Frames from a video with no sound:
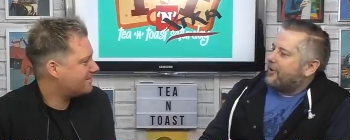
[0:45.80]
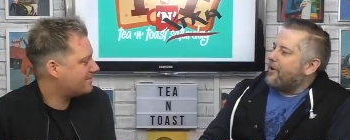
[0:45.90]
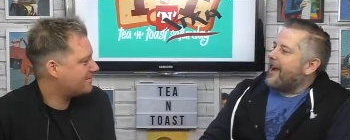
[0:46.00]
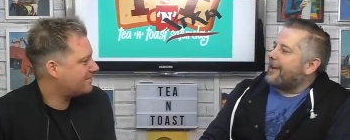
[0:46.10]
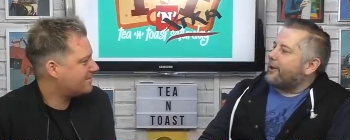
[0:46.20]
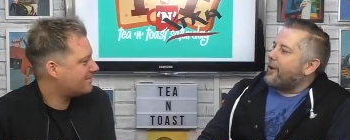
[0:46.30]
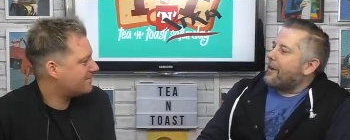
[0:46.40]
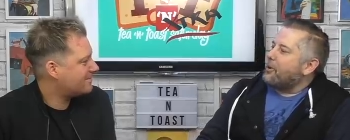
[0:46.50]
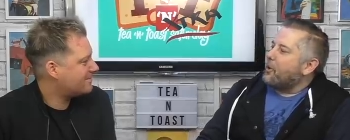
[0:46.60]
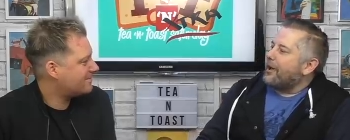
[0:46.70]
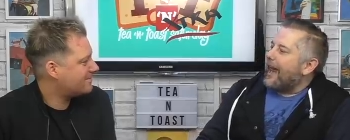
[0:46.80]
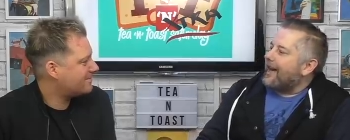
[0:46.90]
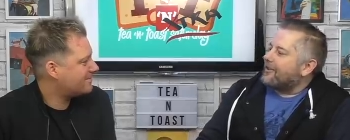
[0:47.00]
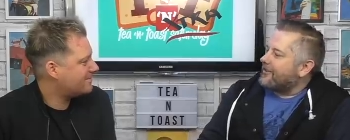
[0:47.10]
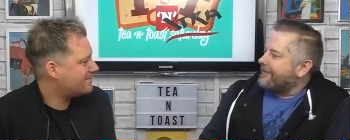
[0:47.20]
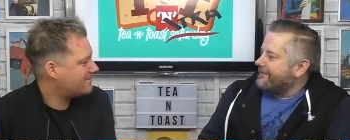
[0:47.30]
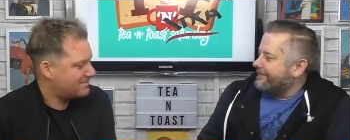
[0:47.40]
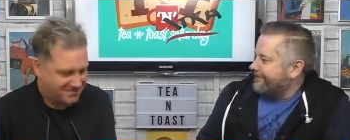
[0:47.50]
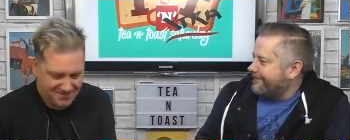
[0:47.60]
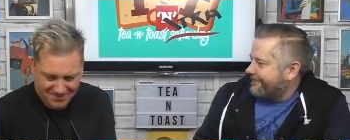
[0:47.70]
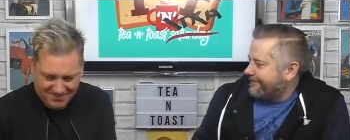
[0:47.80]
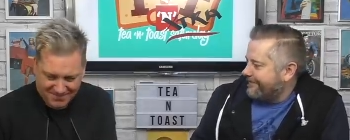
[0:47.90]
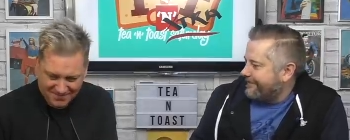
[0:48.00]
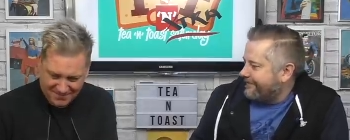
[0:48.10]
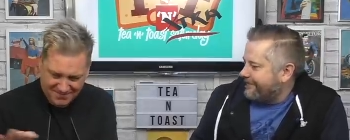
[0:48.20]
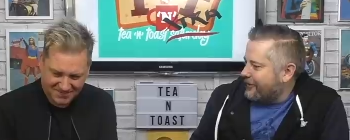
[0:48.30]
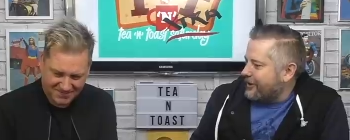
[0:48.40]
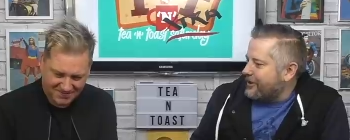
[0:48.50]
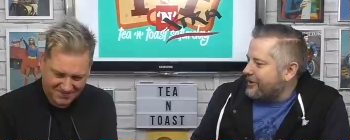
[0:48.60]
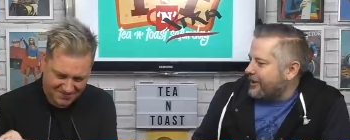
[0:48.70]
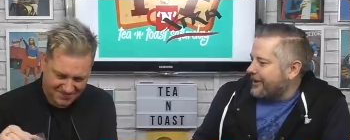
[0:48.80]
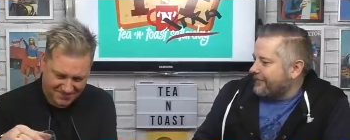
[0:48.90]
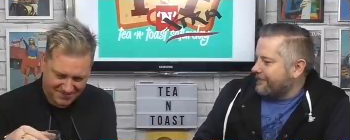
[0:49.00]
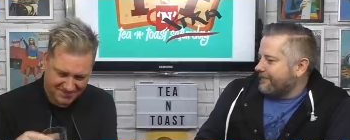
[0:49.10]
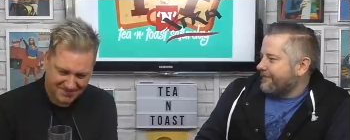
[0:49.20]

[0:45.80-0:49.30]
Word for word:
Speaker 1: Greg, grab your glass. GGG.